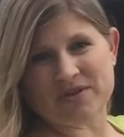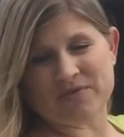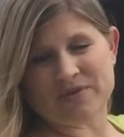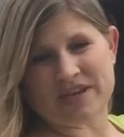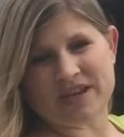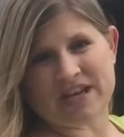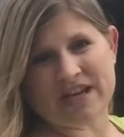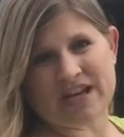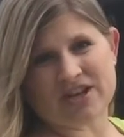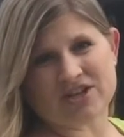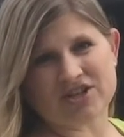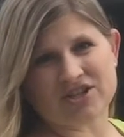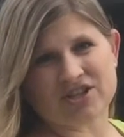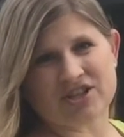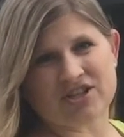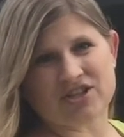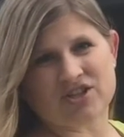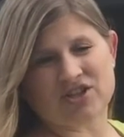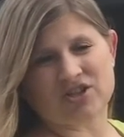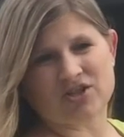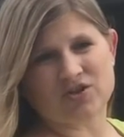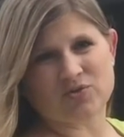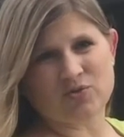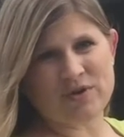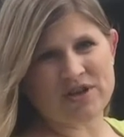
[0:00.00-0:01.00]
so we can actually
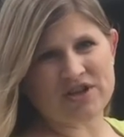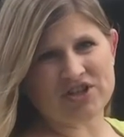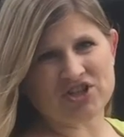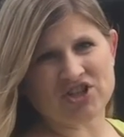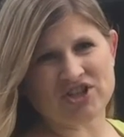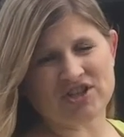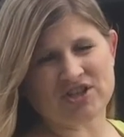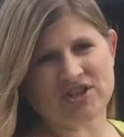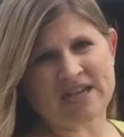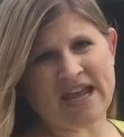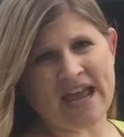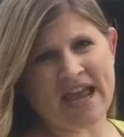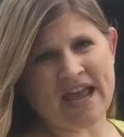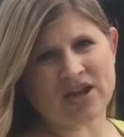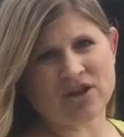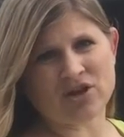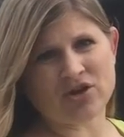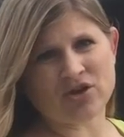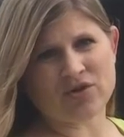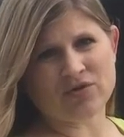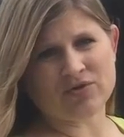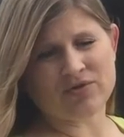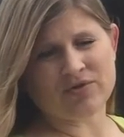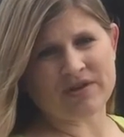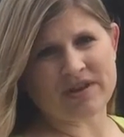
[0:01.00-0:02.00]
switch the
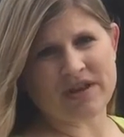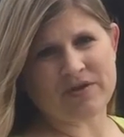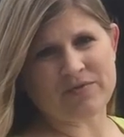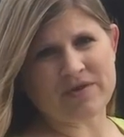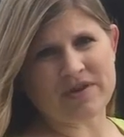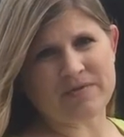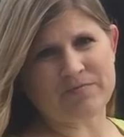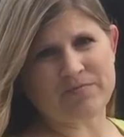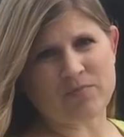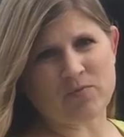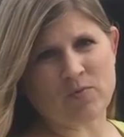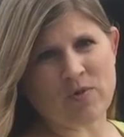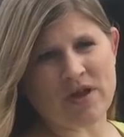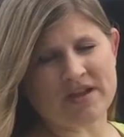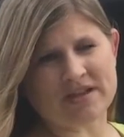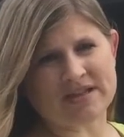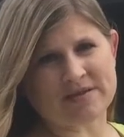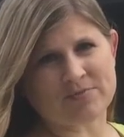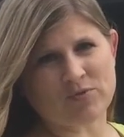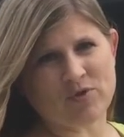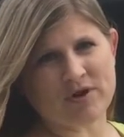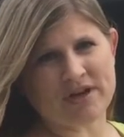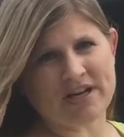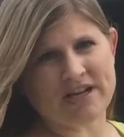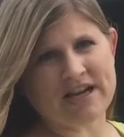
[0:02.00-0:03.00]
angle that it's
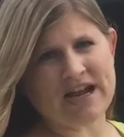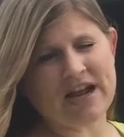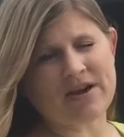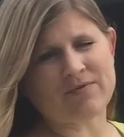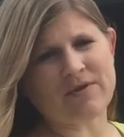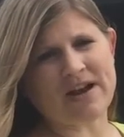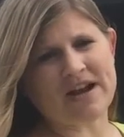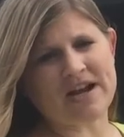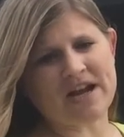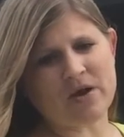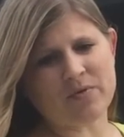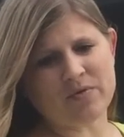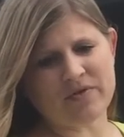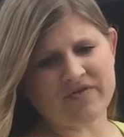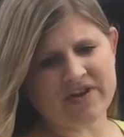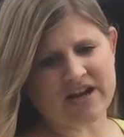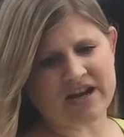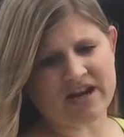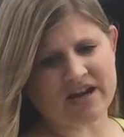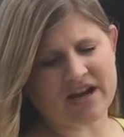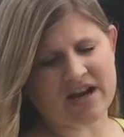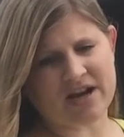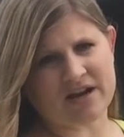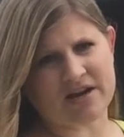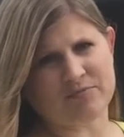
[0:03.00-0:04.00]
pointed at. Right now we've got
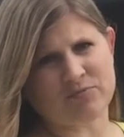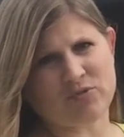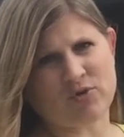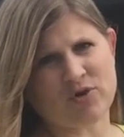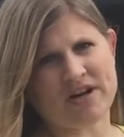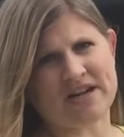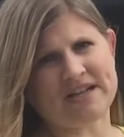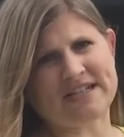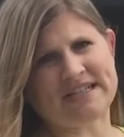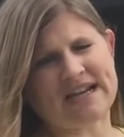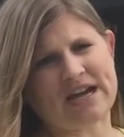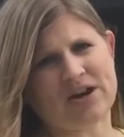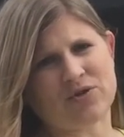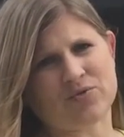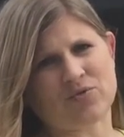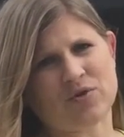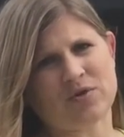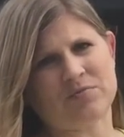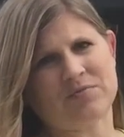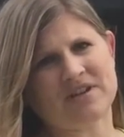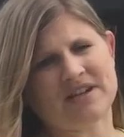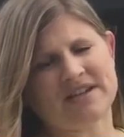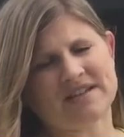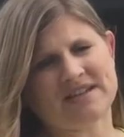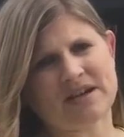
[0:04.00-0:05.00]
it kind of pointed
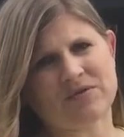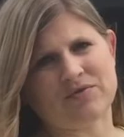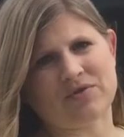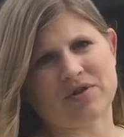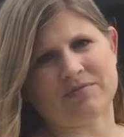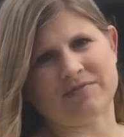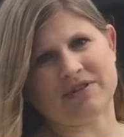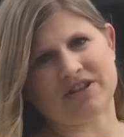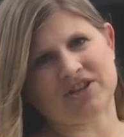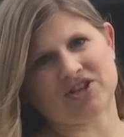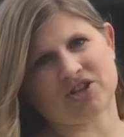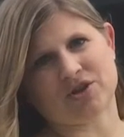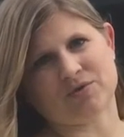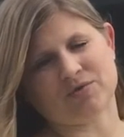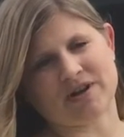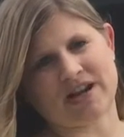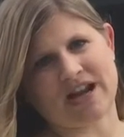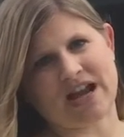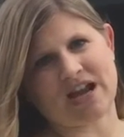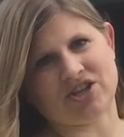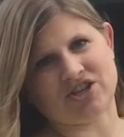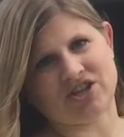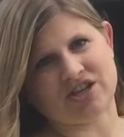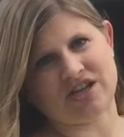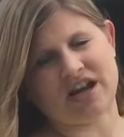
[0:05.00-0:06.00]
downward because I want to make sure we're
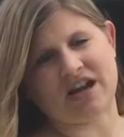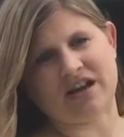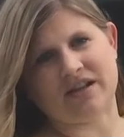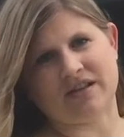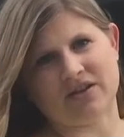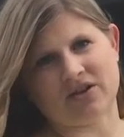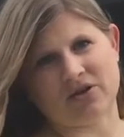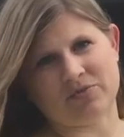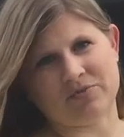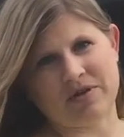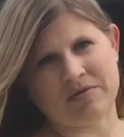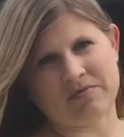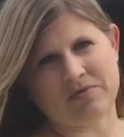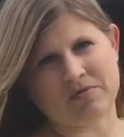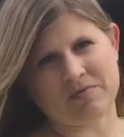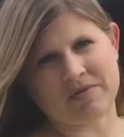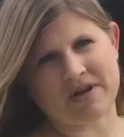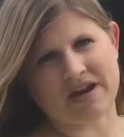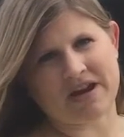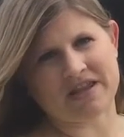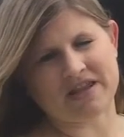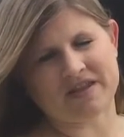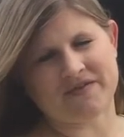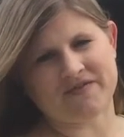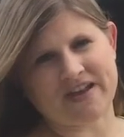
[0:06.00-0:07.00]
catching any little people
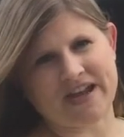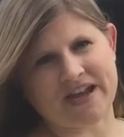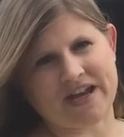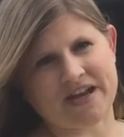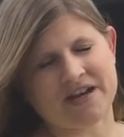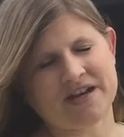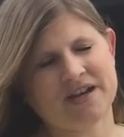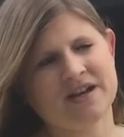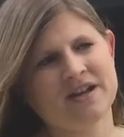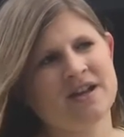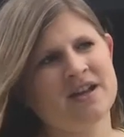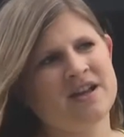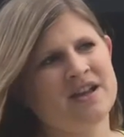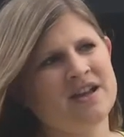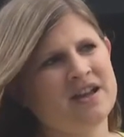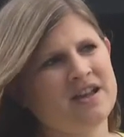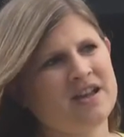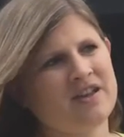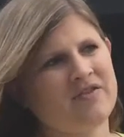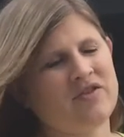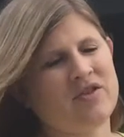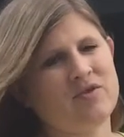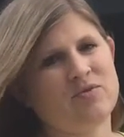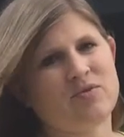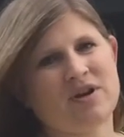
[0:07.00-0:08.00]
behind the van.
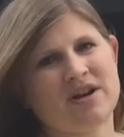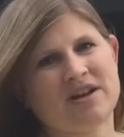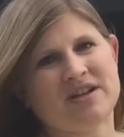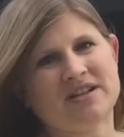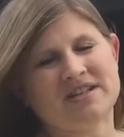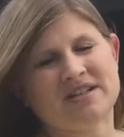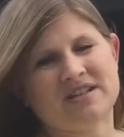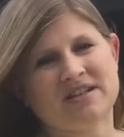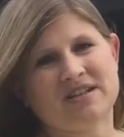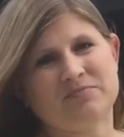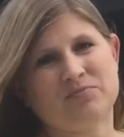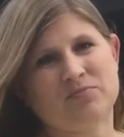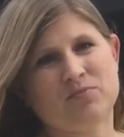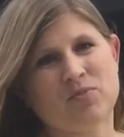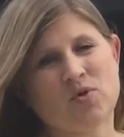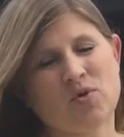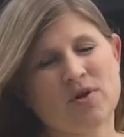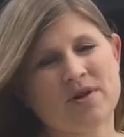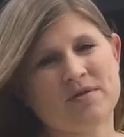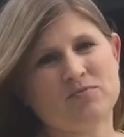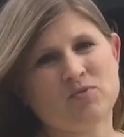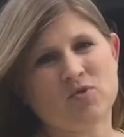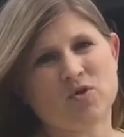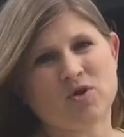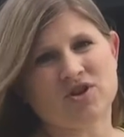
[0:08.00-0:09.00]
If you wanted to
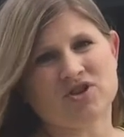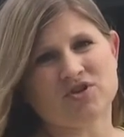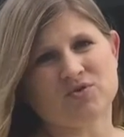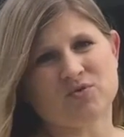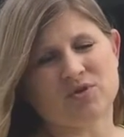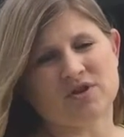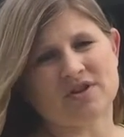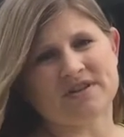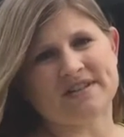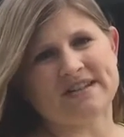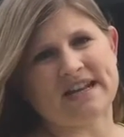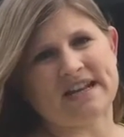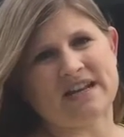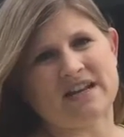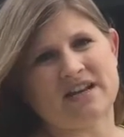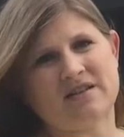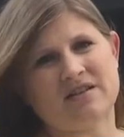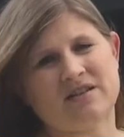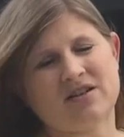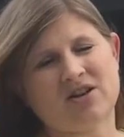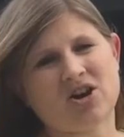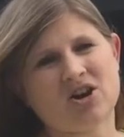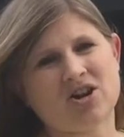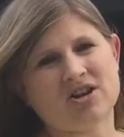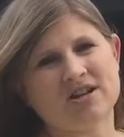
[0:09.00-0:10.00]
point more towards any
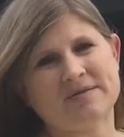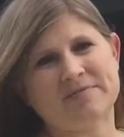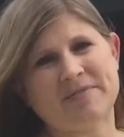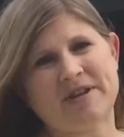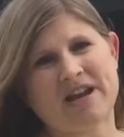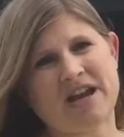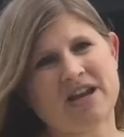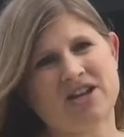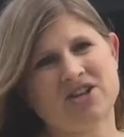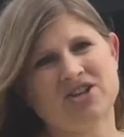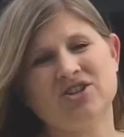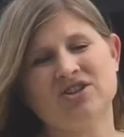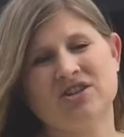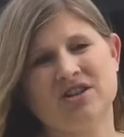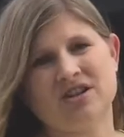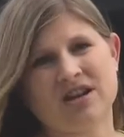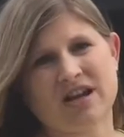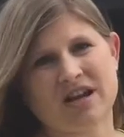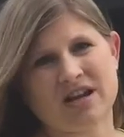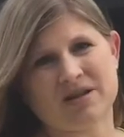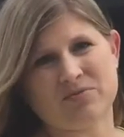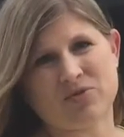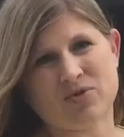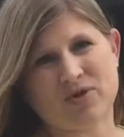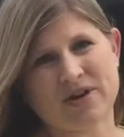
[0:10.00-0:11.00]
cars behind you, you can
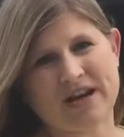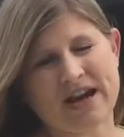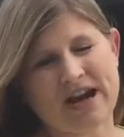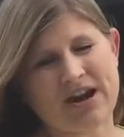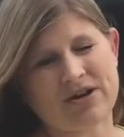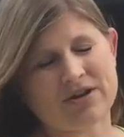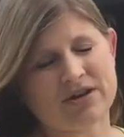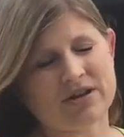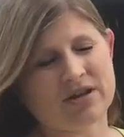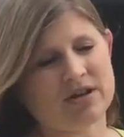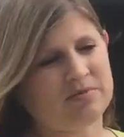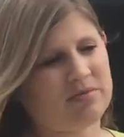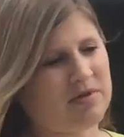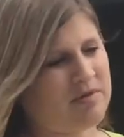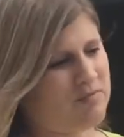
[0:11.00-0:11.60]
kind of point it out a little